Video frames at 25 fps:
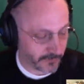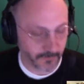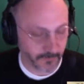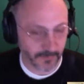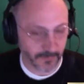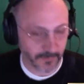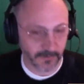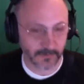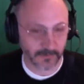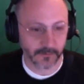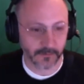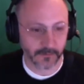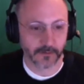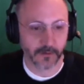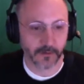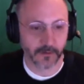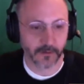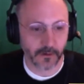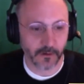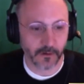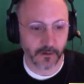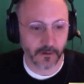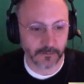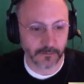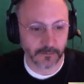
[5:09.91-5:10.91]
but
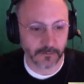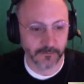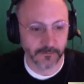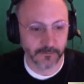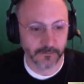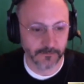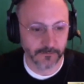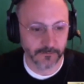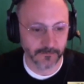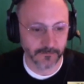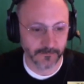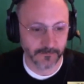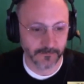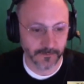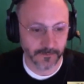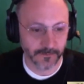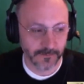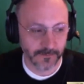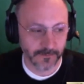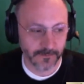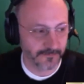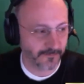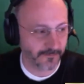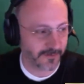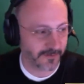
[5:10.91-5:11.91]
Carl, who
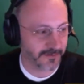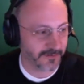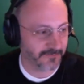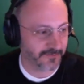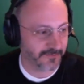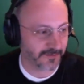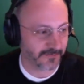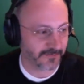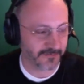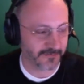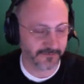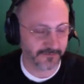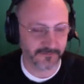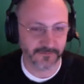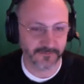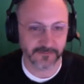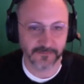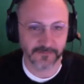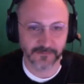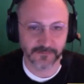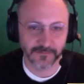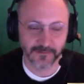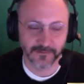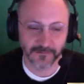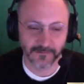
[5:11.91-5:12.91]
is very jealous
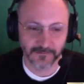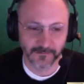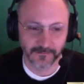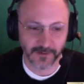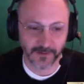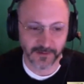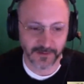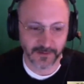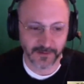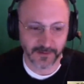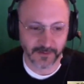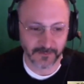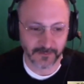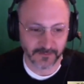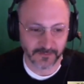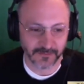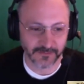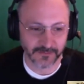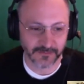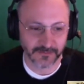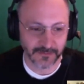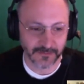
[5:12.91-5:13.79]
right now, I'm sure,